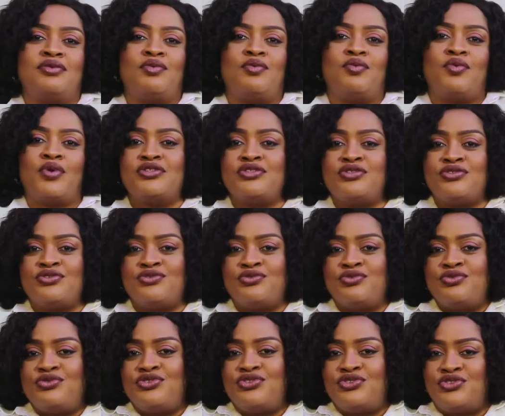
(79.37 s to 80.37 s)
what
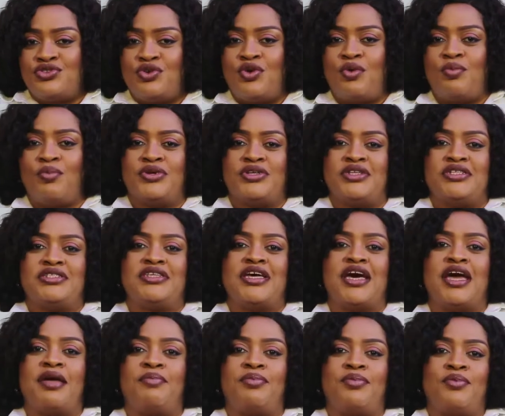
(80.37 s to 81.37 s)
suits your body
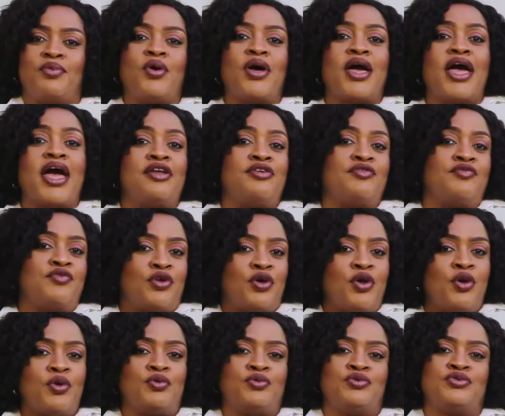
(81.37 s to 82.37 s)
type, what kind of
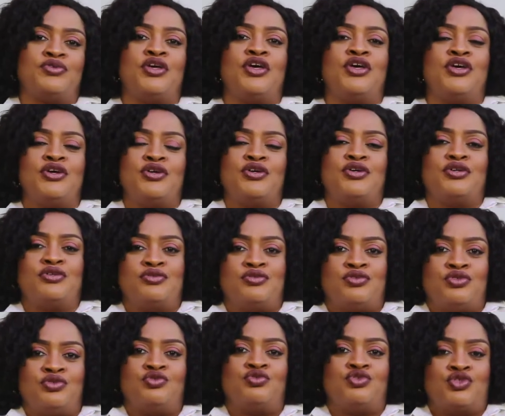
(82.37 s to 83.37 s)
clothes
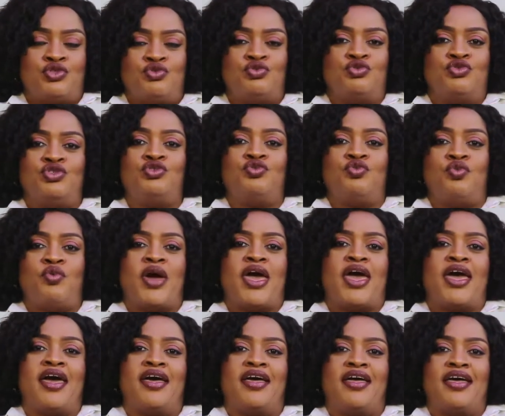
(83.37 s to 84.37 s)
do, should you
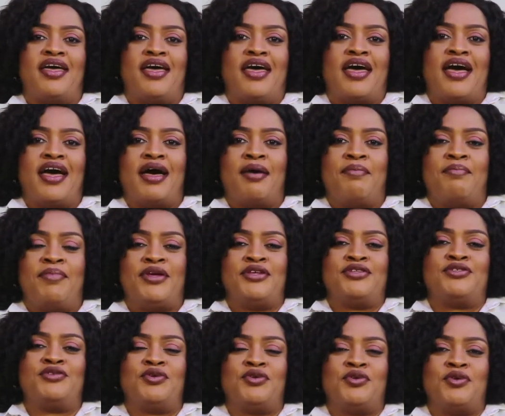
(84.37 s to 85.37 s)
wear uh,
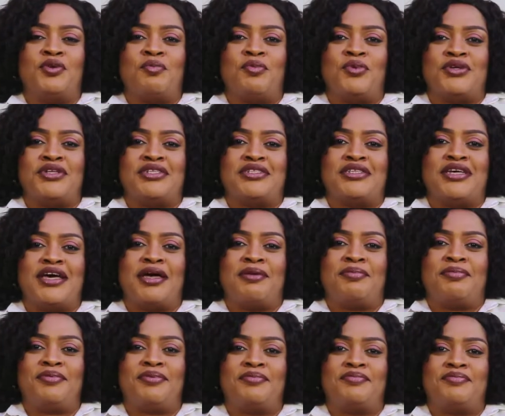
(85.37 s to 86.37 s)
based on your body type.
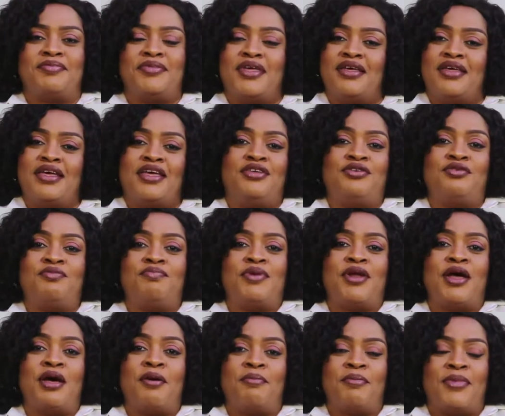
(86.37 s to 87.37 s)
Are you
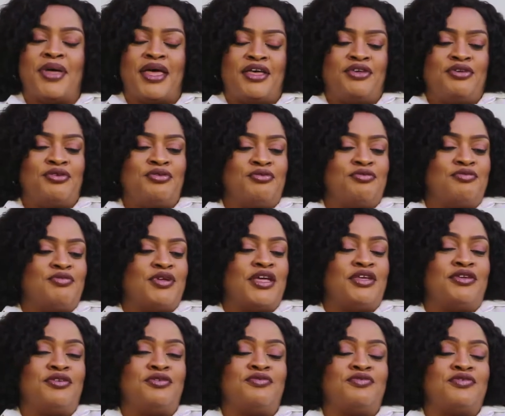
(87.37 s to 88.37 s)
plump? Are you, are
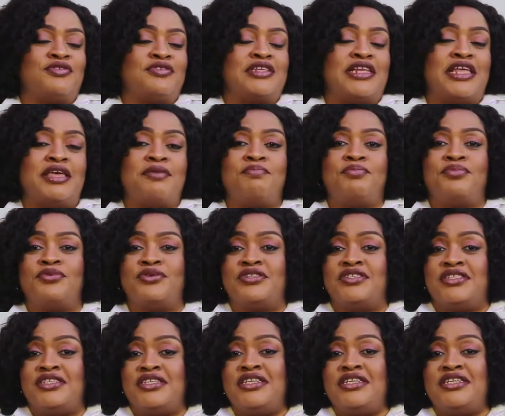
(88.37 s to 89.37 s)
you slim,
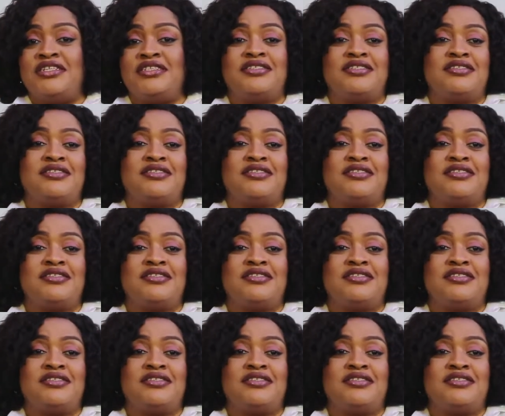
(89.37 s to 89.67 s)
petite,